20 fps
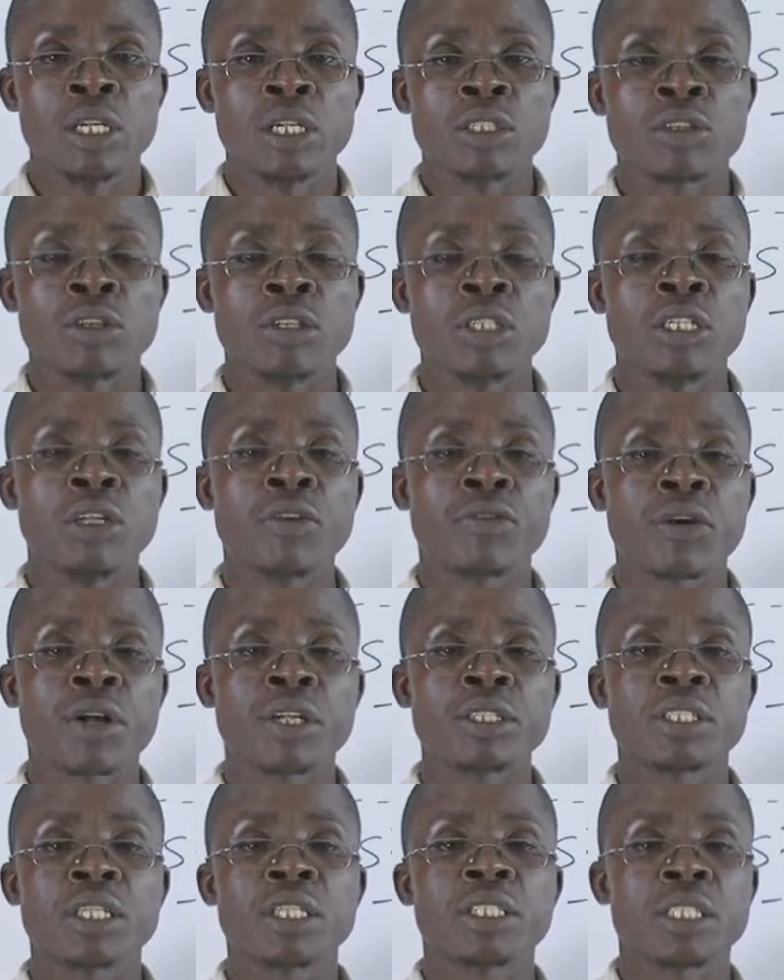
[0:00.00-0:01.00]
So in
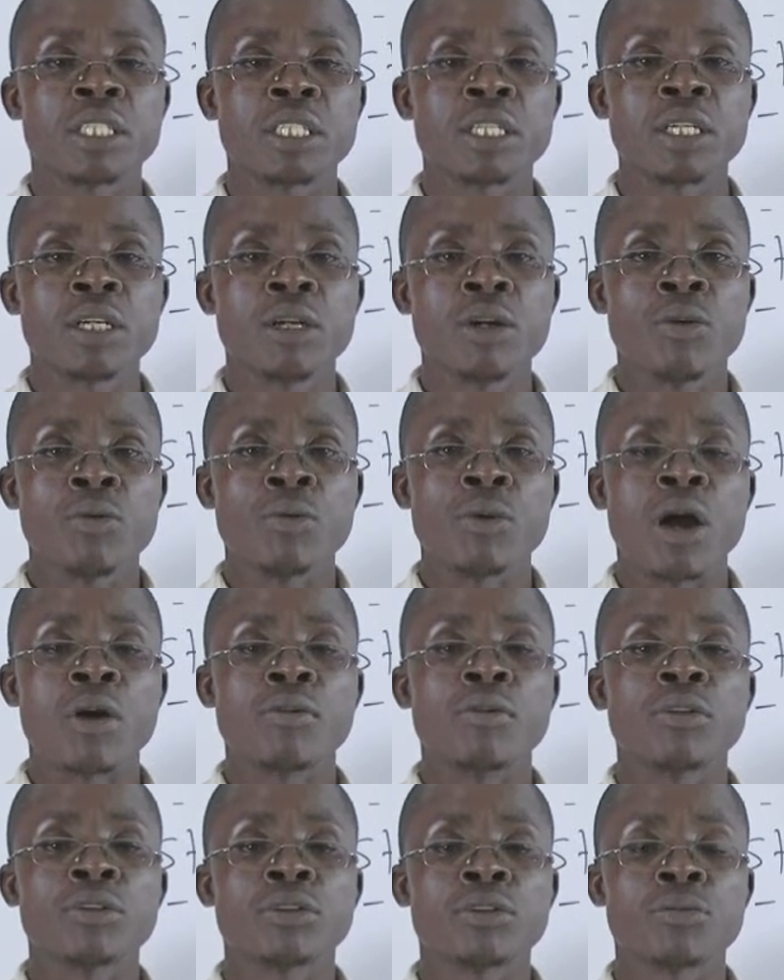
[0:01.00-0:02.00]
differentiating, we
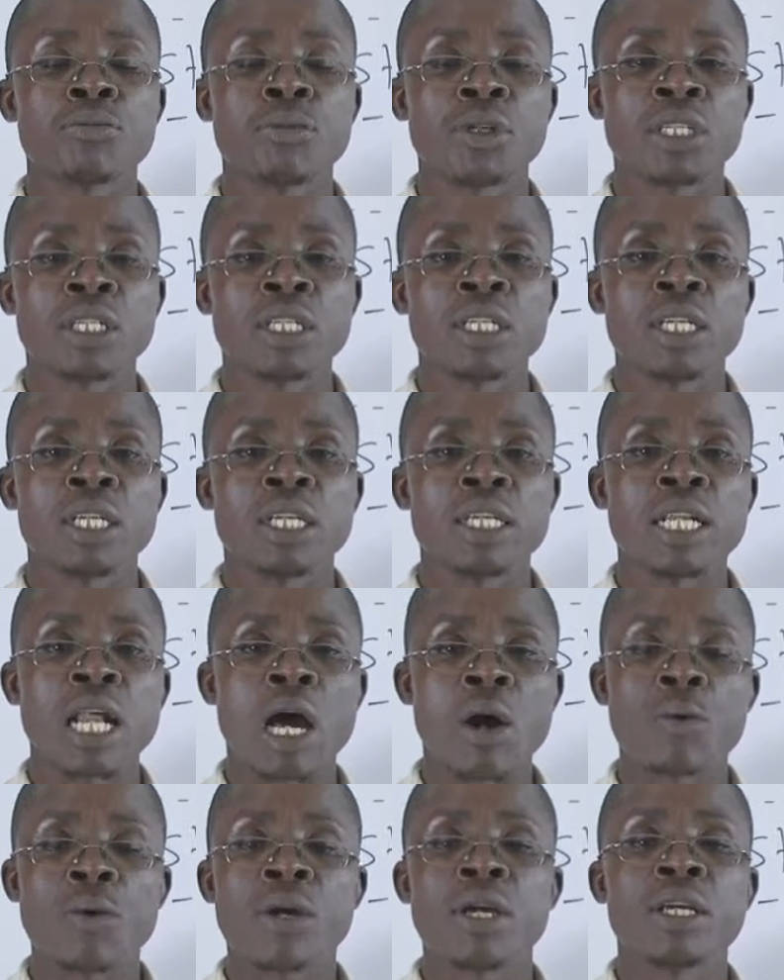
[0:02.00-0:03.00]
have also been, in
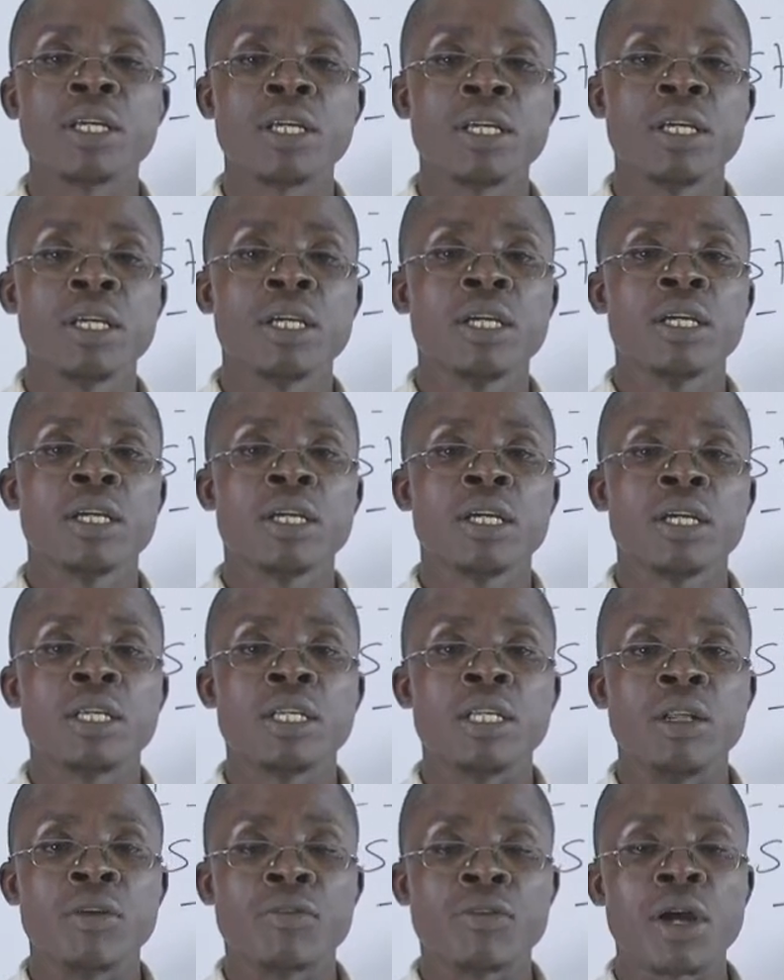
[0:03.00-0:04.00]
a way,
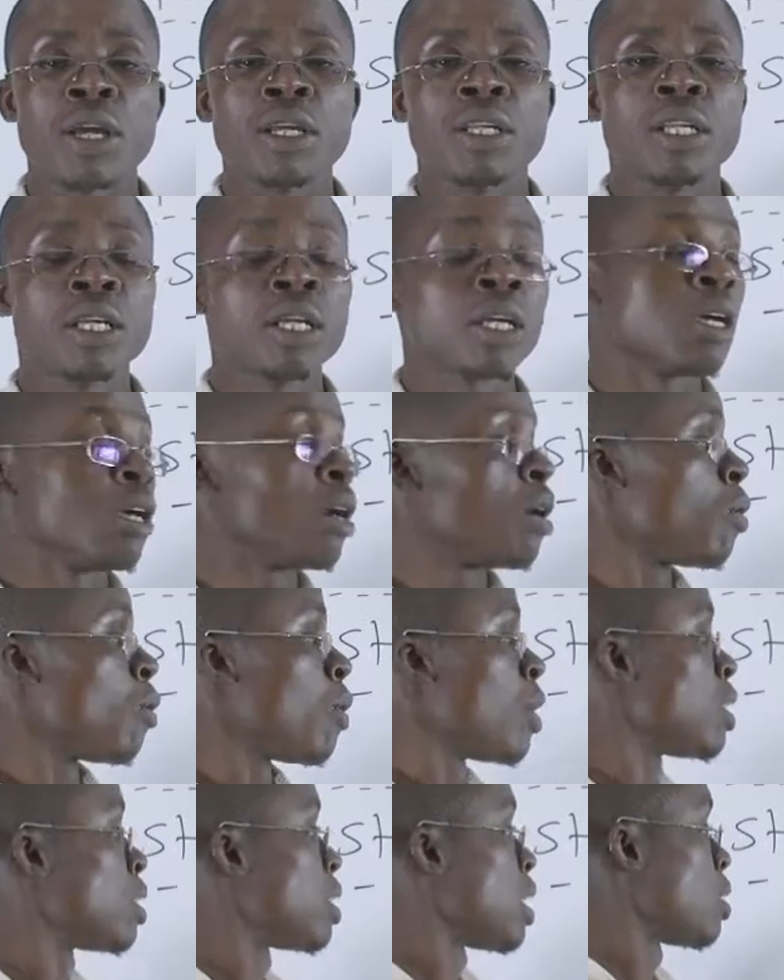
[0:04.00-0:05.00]
defining
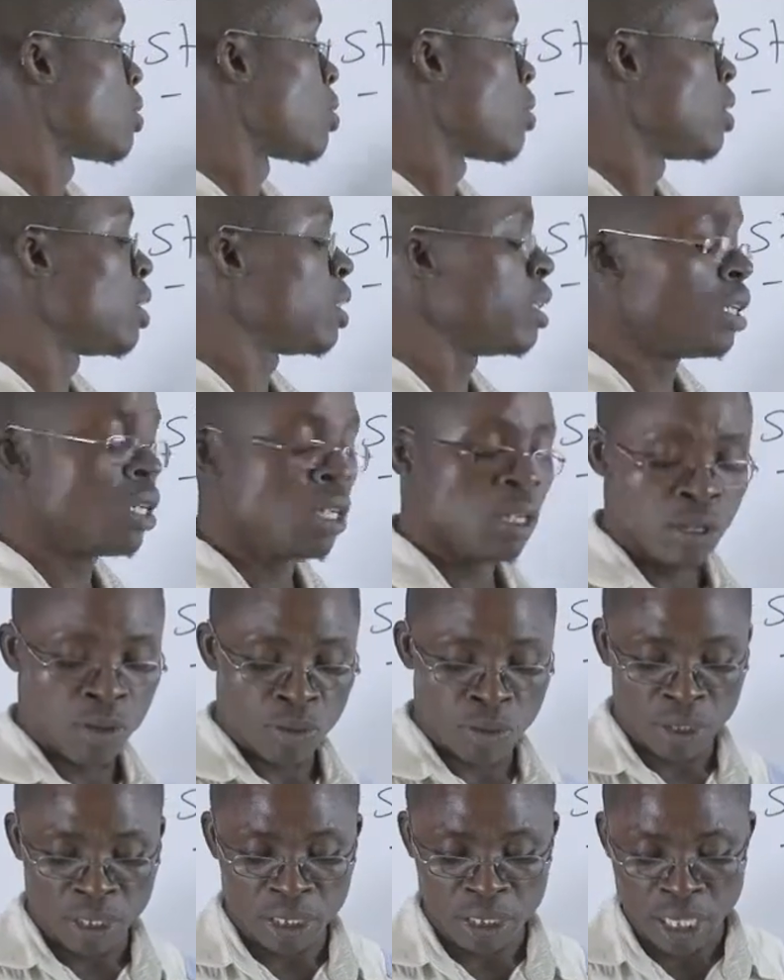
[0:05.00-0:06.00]
what is a solid,
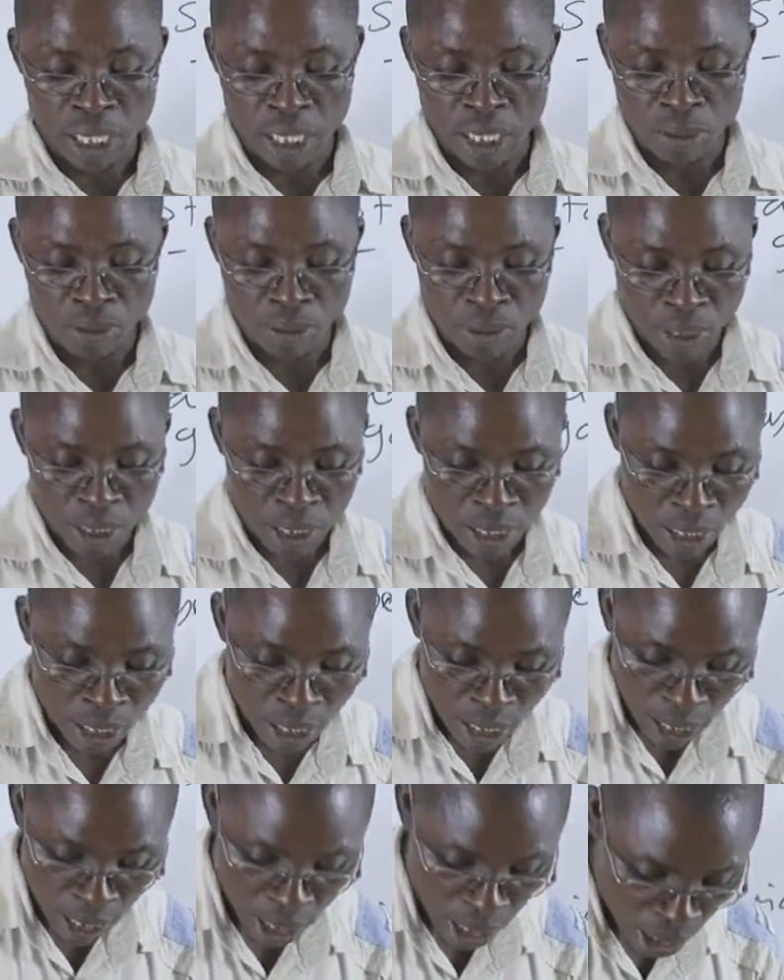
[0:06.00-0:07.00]
what is a liquid,
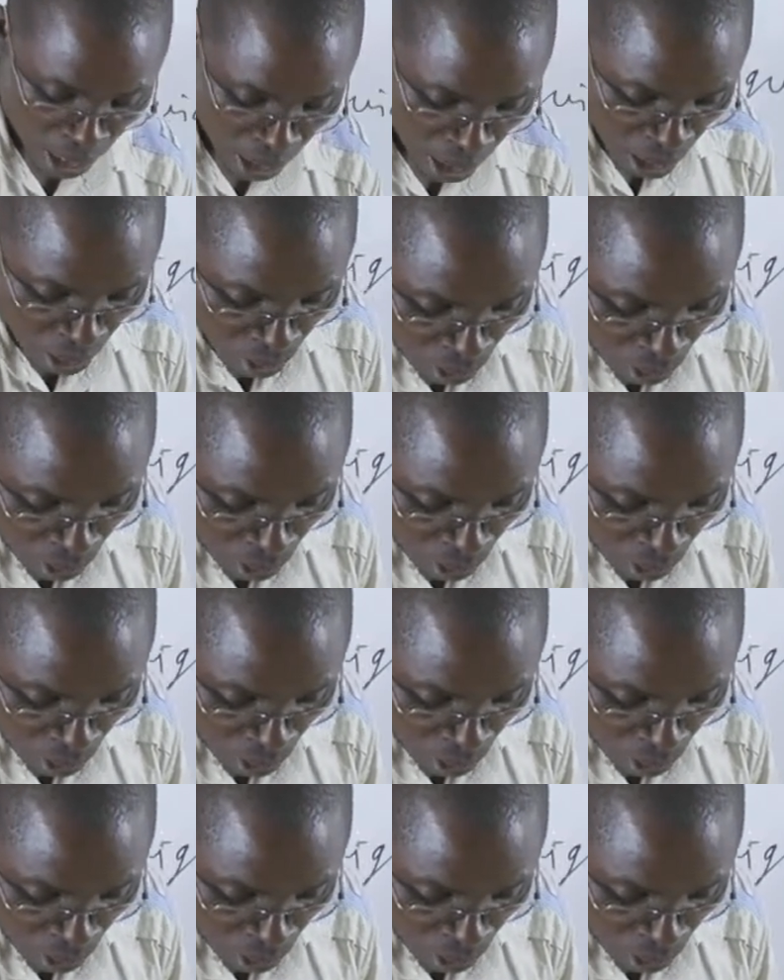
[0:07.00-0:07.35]
and